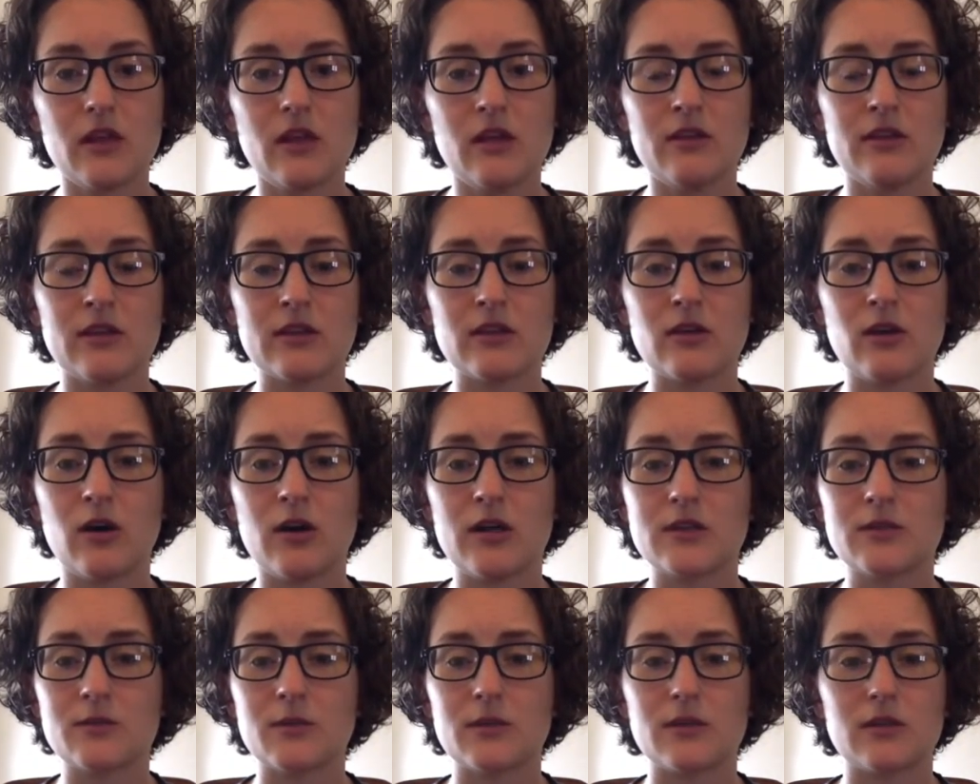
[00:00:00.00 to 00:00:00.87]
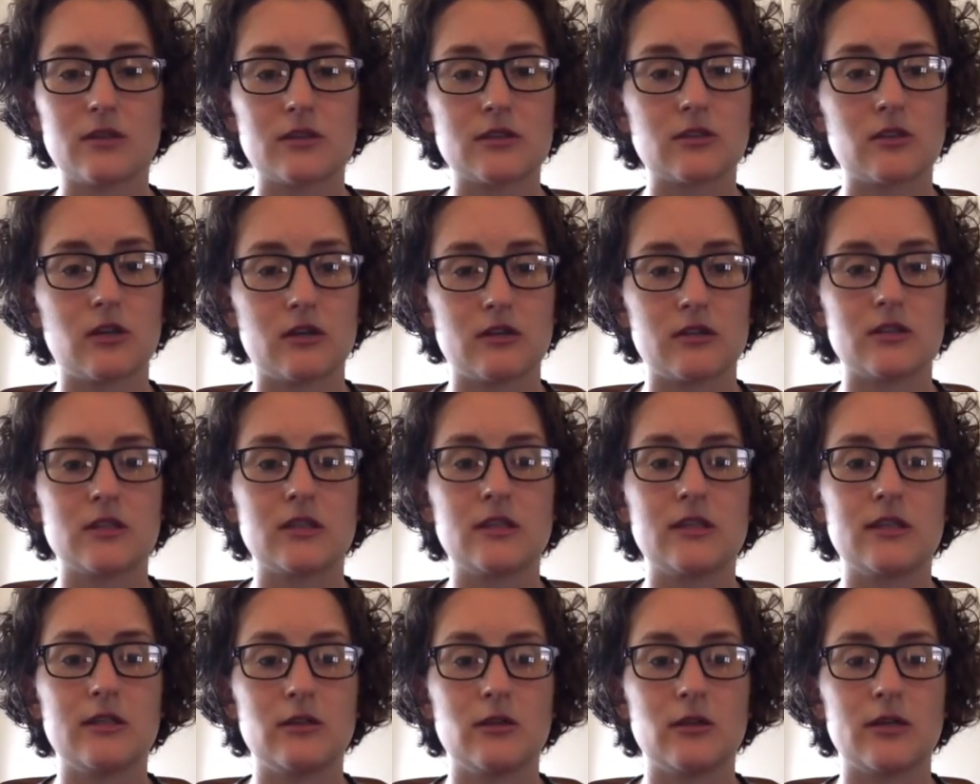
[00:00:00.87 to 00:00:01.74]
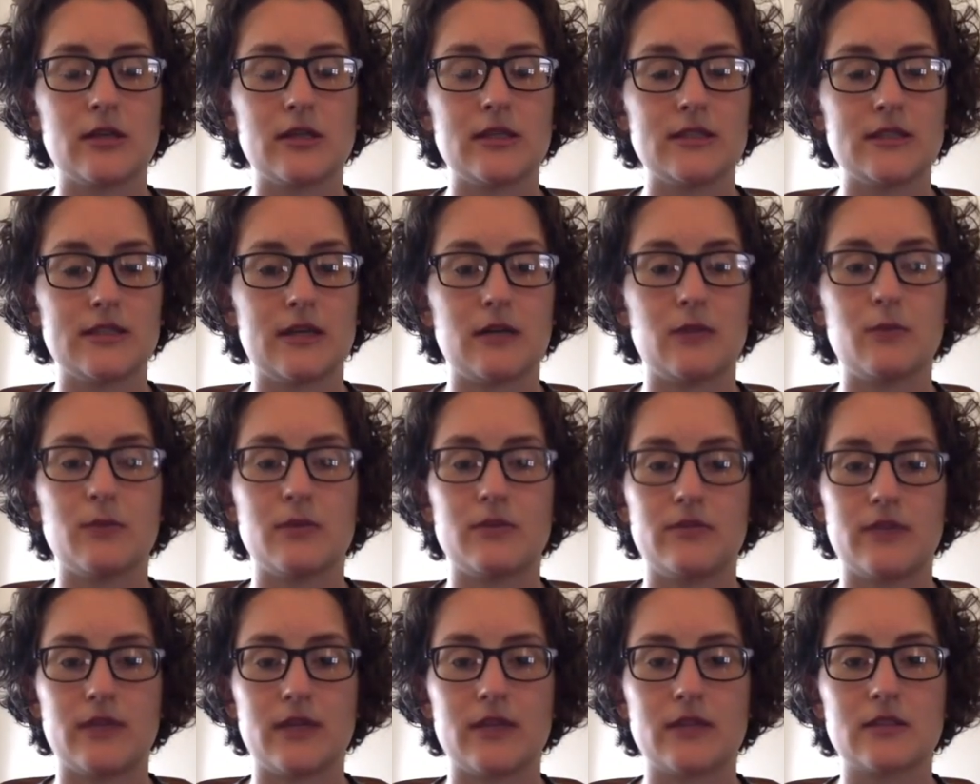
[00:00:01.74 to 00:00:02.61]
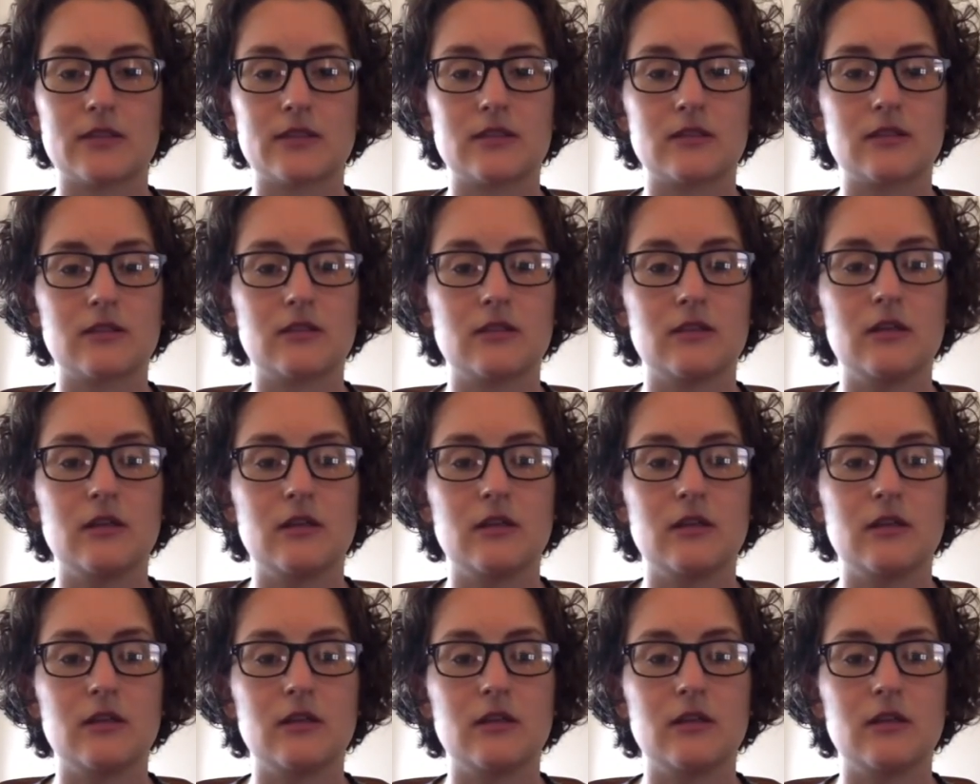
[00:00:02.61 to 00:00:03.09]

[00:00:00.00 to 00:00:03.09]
that the hospital is constantly looking to help advance.